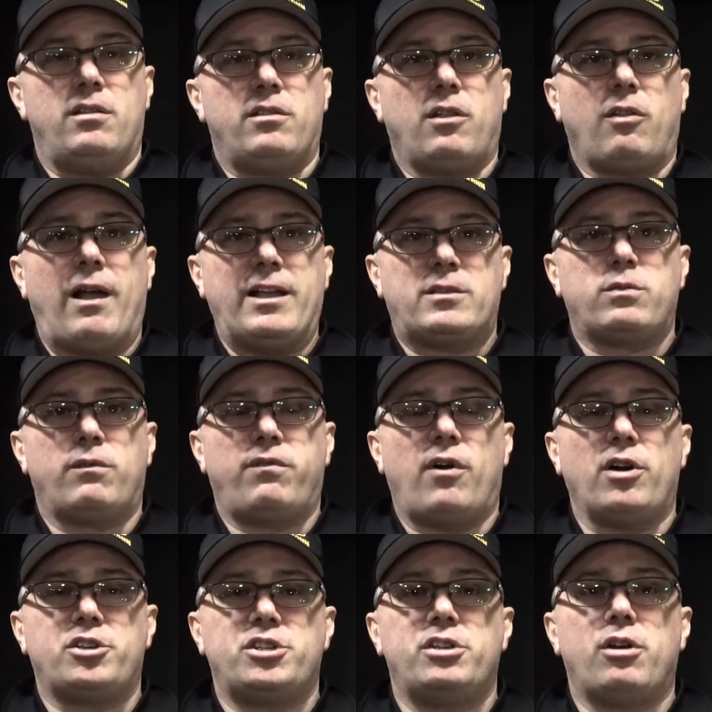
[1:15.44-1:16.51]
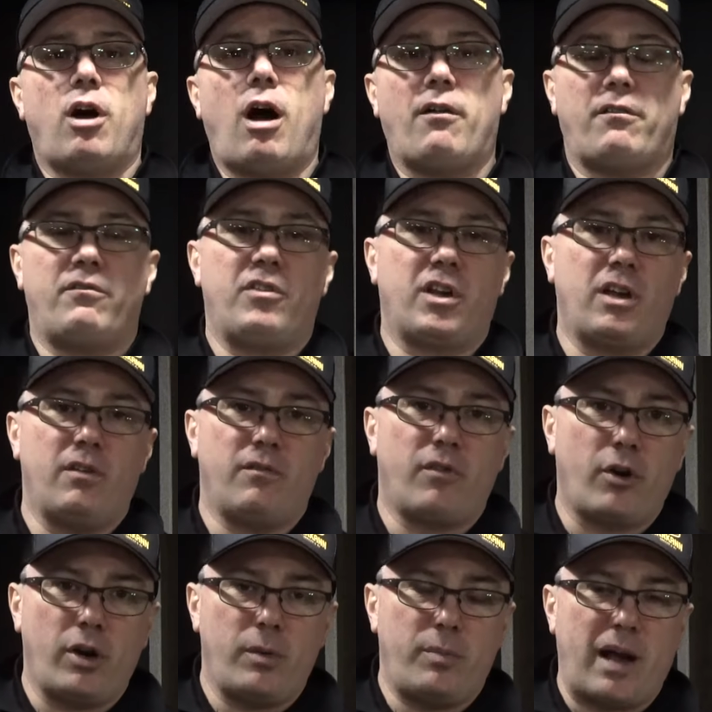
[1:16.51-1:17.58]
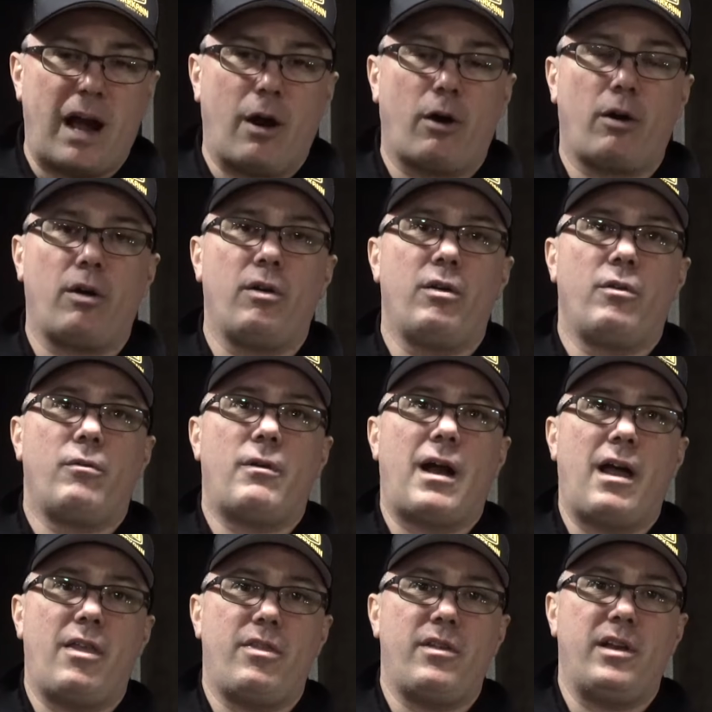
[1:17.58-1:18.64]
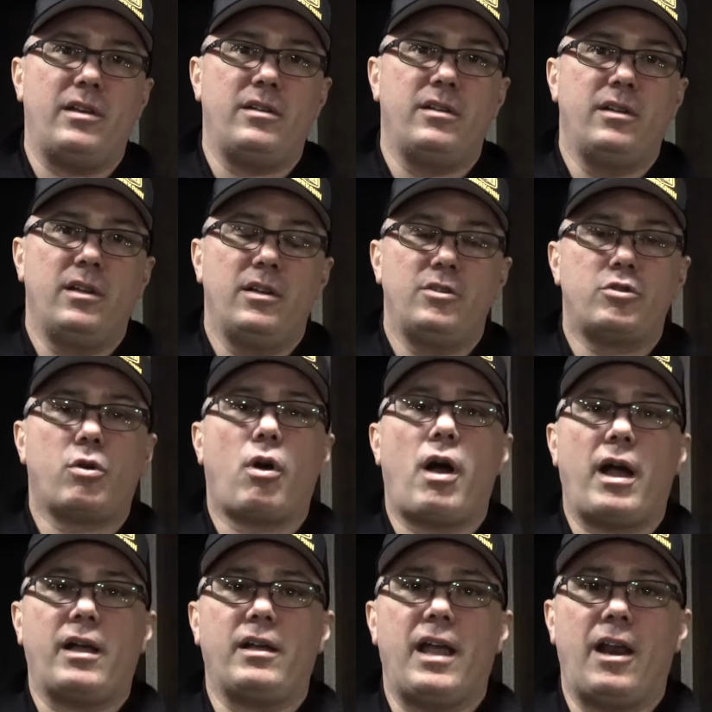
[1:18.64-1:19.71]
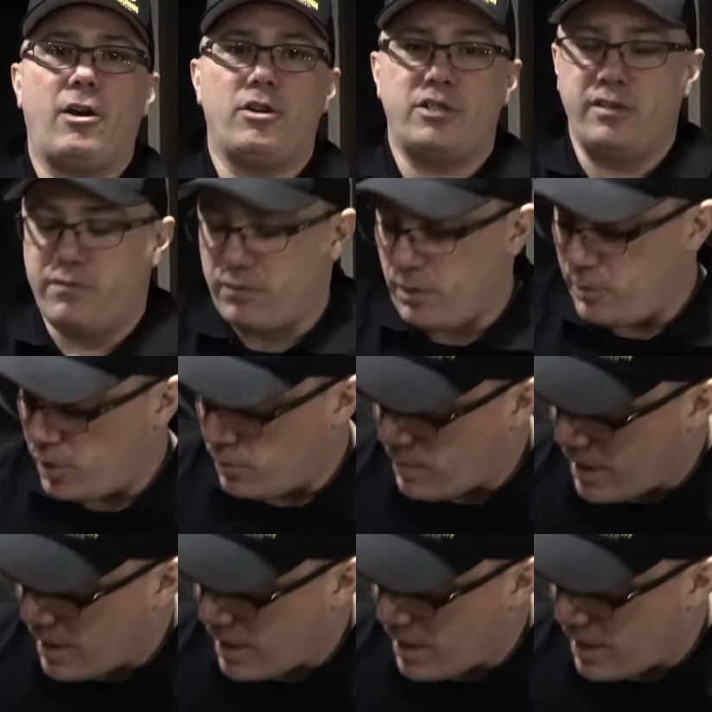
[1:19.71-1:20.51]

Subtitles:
the lights will function off of the converted power rather than drawing energy from your